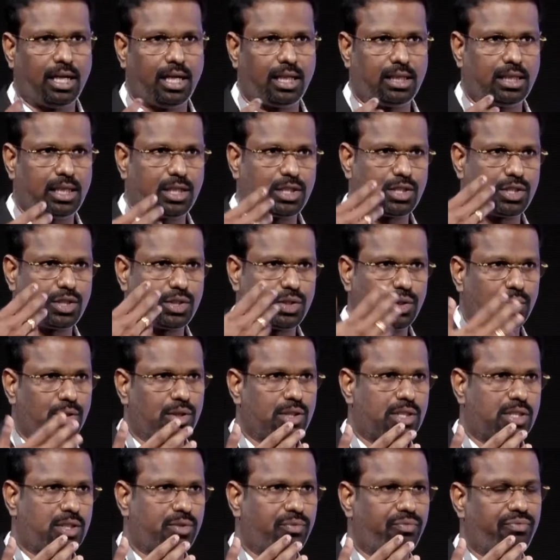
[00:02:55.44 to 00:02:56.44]
The
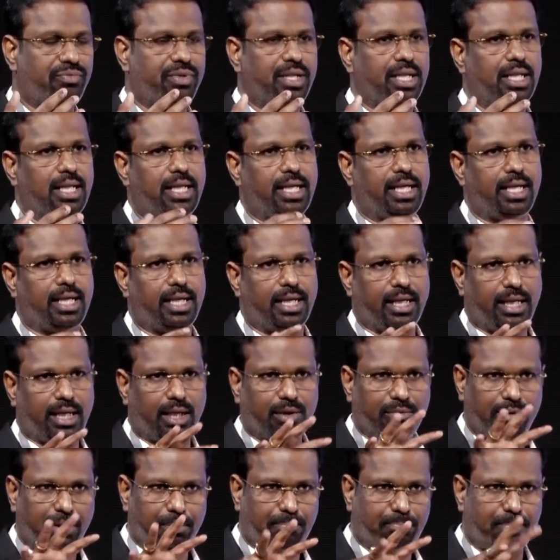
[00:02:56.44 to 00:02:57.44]
source will
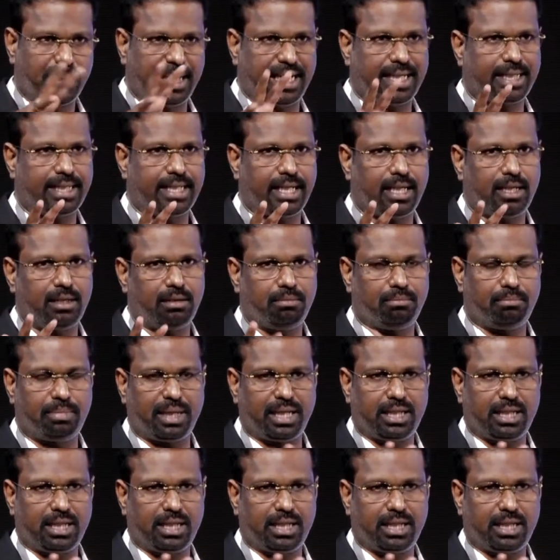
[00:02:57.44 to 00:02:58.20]
give a pattern